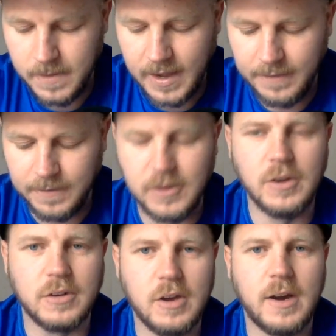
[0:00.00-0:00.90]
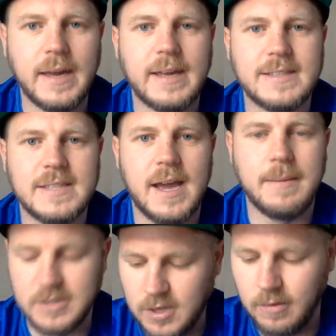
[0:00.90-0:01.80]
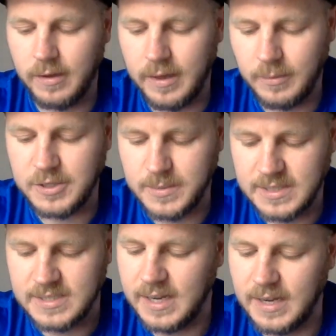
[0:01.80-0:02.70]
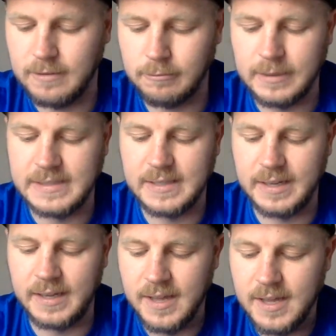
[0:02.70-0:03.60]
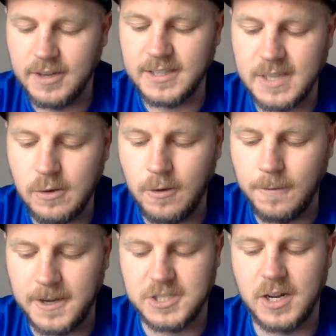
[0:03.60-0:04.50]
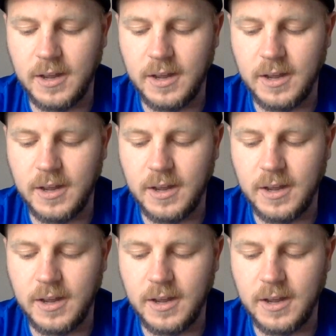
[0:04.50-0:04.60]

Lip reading: and good guy Tama Tonga, which we've seen recently. Nice little cool faction.